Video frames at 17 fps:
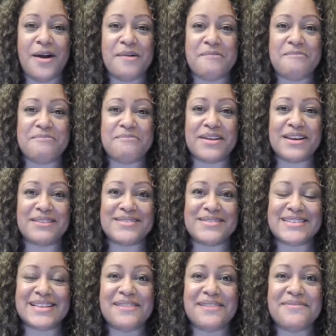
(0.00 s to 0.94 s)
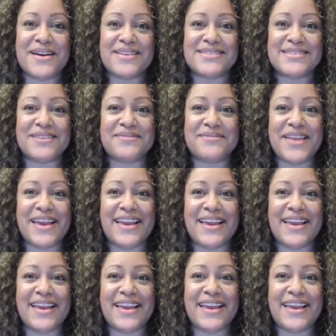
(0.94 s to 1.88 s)
But it was Clubhouse and I'm like,
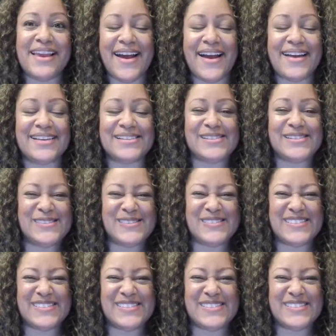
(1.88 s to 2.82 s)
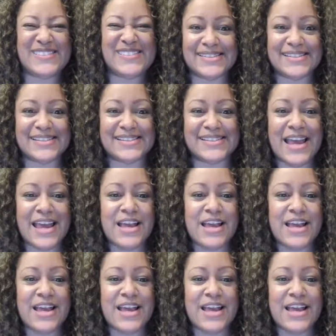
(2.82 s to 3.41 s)
oh my God, shoot, let's do this.